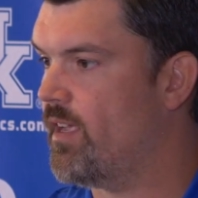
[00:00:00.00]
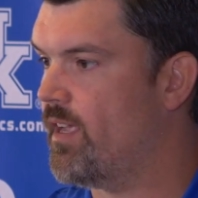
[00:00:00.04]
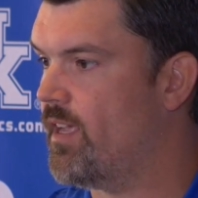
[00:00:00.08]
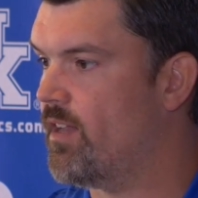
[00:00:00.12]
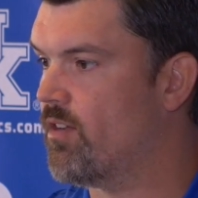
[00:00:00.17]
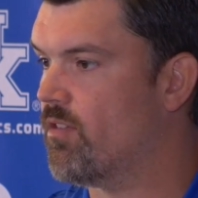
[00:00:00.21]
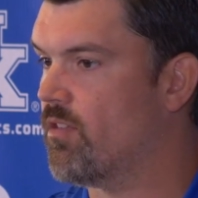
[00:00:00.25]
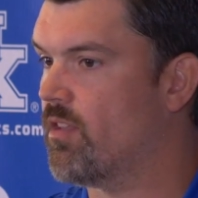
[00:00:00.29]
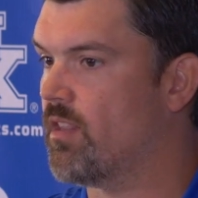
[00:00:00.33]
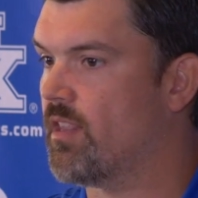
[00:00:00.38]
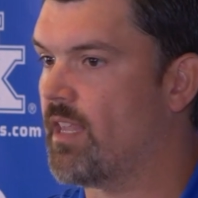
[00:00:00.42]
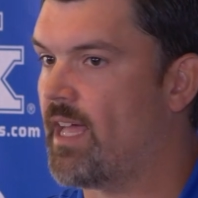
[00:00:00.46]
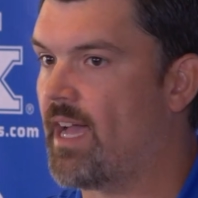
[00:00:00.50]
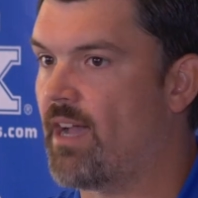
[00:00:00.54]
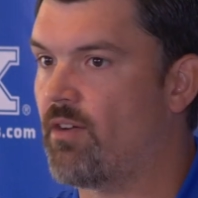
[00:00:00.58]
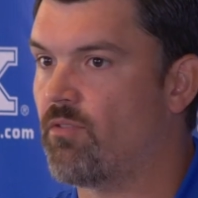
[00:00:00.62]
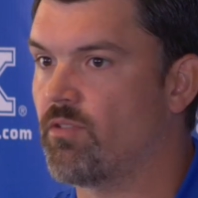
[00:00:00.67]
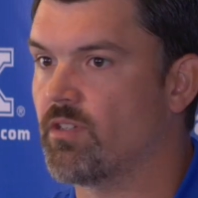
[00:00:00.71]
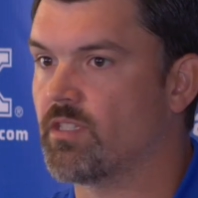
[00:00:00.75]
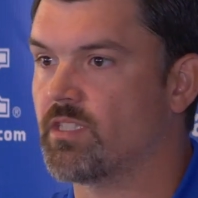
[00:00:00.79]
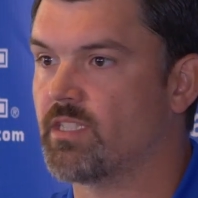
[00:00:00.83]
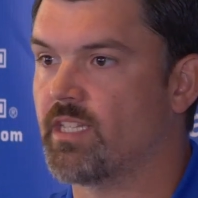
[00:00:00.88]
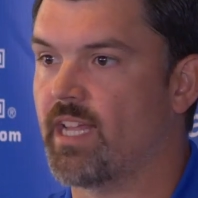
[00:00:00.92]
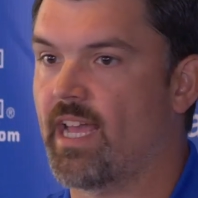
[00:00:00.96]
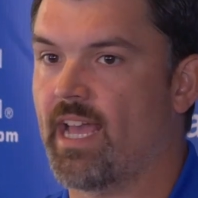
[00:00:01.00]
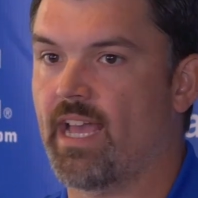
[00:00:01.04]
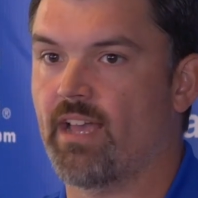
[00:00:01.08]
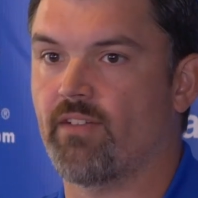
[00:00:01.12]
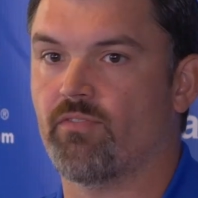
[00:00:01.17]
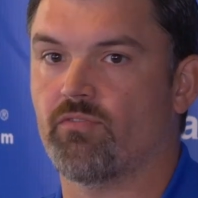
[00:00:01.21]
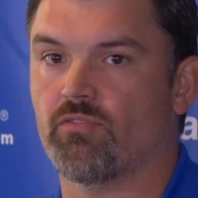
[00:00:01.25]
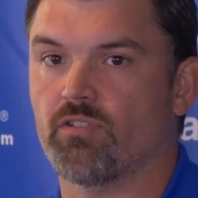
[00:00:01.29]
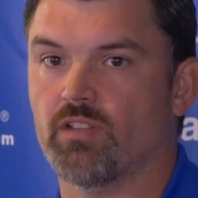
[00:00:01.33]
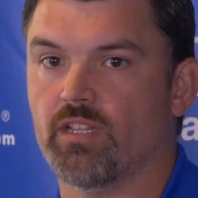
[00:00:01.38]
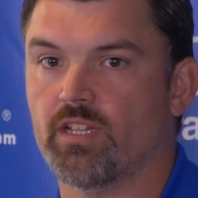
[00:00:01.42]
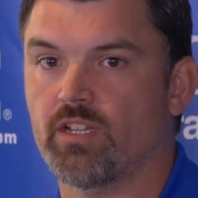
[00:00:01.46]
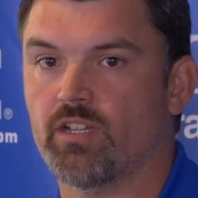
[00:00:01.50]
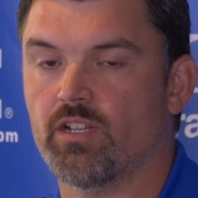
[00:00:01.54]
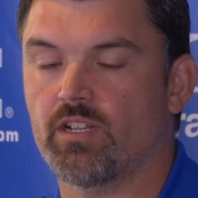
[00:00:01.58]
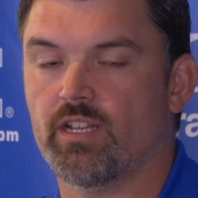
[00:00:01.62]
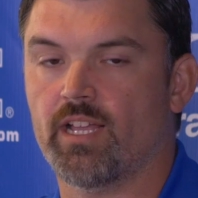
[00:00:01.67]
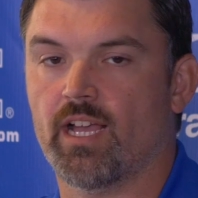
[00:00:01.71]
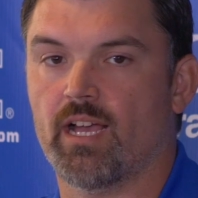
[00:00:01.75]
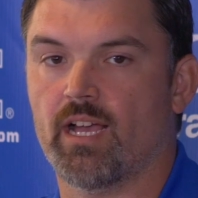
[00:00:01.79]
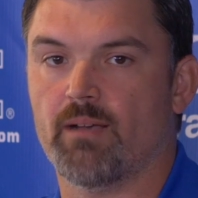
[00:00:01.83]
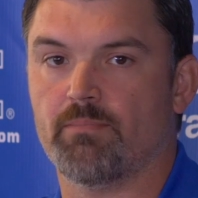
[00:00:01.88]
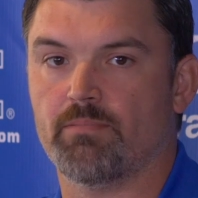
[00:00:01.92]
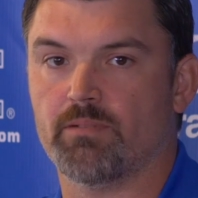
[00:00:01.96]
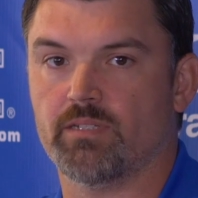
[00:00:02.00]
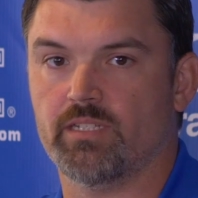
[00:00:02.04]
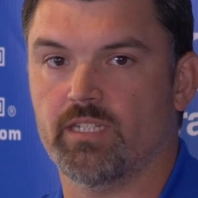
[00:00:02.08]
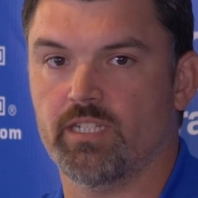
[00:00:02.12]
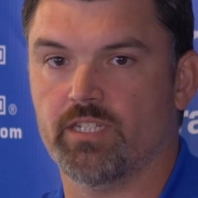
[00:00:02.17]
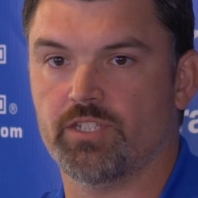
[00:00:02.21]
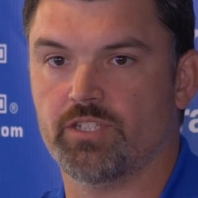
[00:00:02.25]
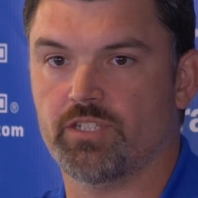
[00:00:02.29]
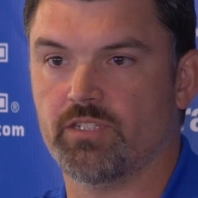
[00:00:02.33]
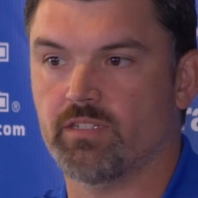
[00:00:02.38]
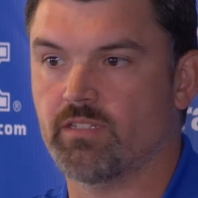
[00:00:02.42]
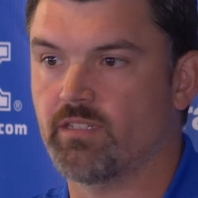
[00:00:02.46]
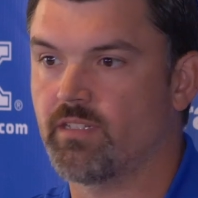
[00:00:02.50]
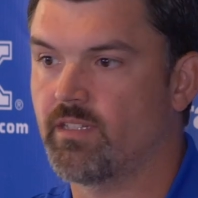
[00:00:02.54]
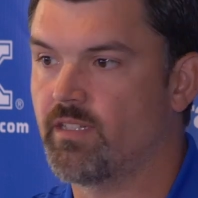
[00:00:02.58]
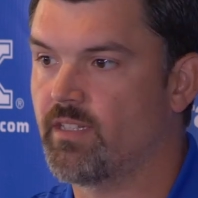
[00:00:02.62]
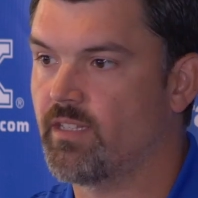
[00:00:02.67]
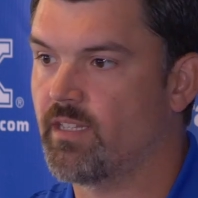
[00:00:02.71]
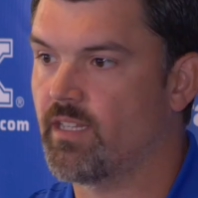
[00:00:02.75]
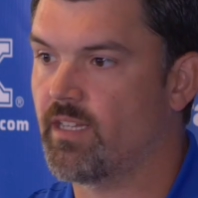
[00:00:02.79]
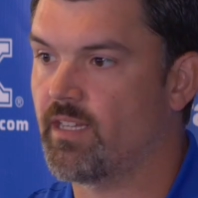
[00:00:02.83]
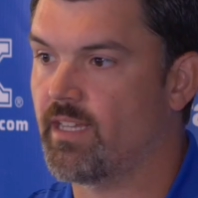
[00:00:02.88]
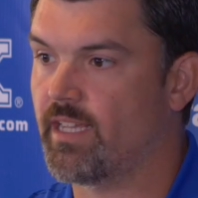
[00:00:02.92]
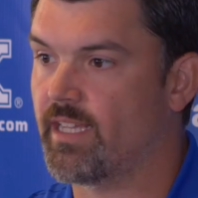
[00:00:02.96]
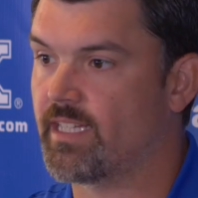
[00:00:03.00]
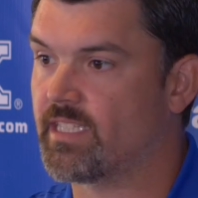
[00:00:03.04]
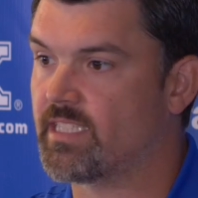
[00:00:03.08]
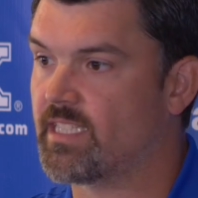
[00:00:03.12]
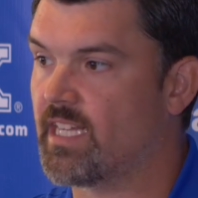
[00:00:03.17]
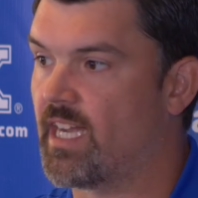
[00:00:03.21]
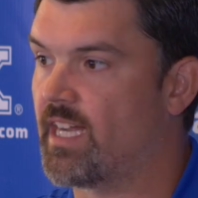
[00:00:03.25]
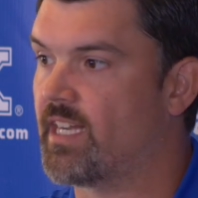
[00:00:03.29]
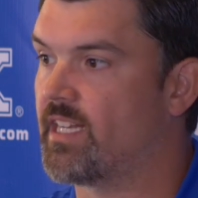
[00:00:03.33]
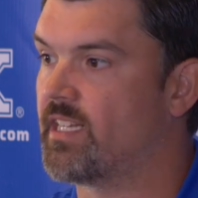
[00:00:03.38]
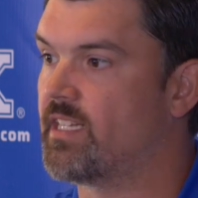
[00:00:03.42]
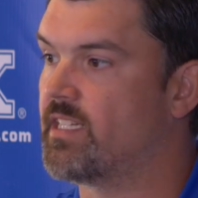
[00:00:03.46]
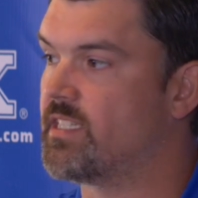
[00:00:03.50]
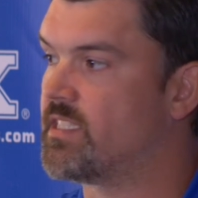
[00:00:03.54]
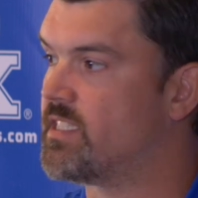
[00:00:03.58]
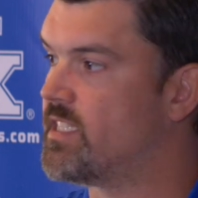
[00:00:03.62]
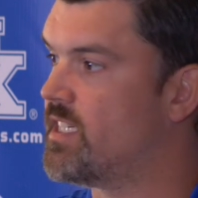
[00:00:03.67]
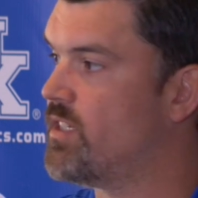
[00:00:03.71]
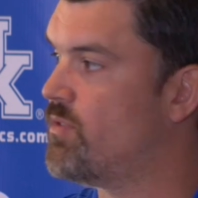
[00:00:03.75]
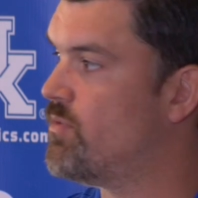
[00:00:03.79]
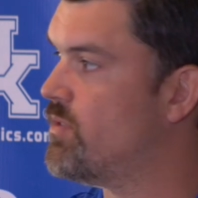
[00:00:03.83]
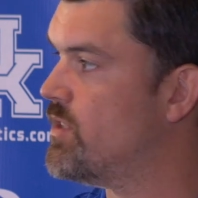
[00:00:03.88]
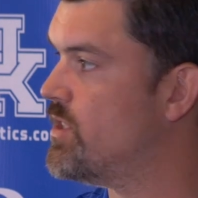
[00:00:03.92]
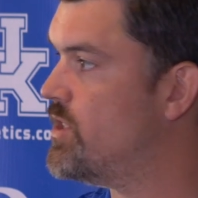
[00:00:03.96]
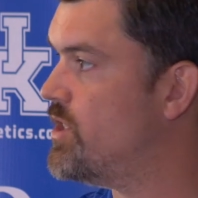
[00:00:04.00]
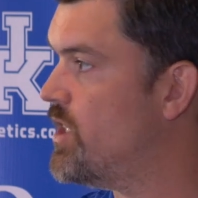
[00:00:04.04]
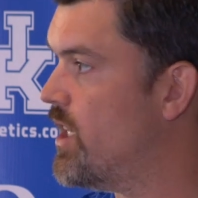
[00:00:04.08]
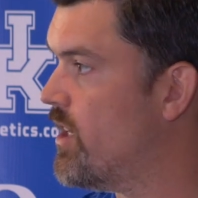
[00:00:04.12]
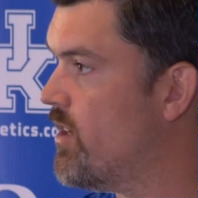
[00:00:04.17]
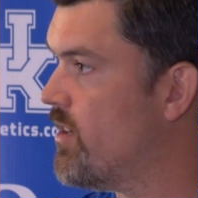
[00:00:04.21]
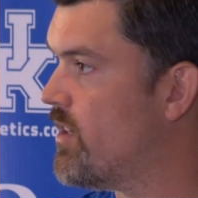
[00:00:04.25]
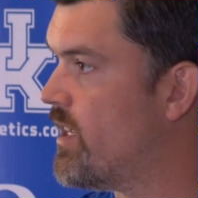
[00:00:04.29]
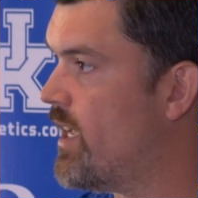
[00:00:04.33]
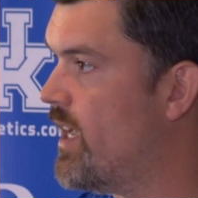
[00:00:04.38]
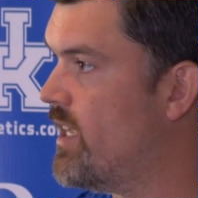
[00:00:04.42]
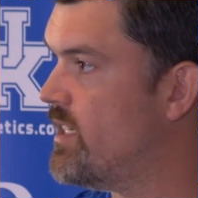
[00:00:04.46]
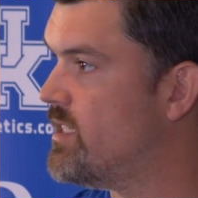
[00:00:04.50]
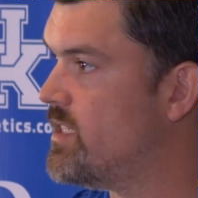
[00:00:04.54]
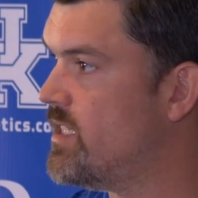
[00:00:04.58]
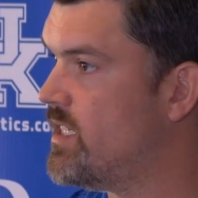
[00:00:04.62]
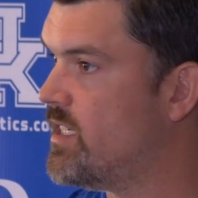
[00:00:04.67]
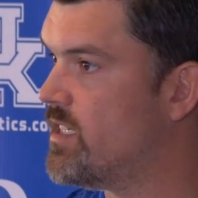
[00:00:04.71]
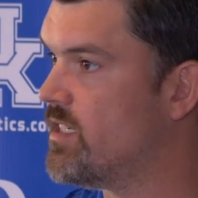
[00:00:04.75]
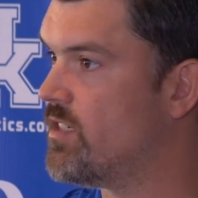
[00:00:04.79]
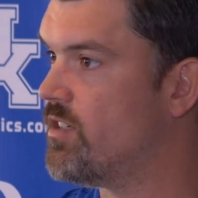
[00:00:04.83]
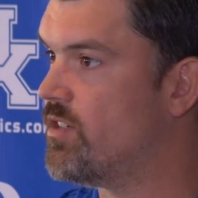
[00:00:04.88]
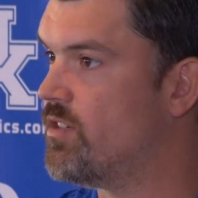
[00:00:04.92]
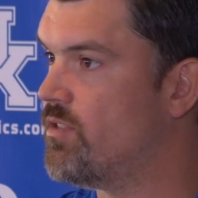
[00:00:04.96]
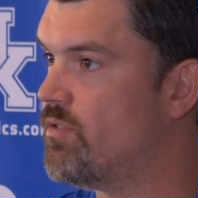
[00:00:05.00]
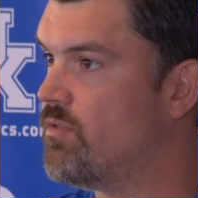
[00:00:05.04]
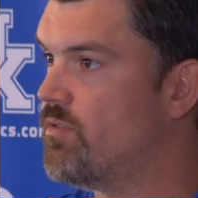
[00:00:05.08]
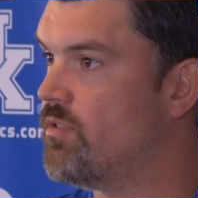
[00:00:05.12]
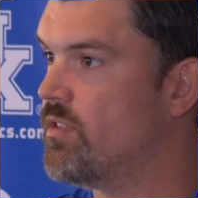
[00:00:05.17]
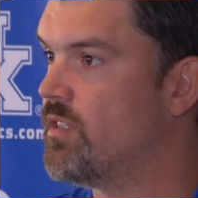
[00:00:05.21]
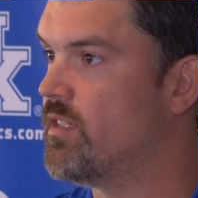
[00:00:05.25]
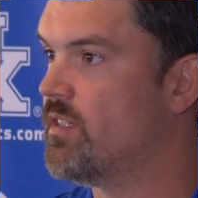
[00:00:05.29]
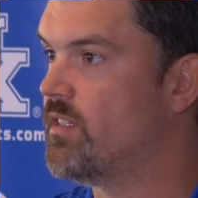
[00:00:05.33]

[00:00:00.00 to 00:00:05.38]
It'll allow us to have really good competition. Excited to see what Jared Casey can do,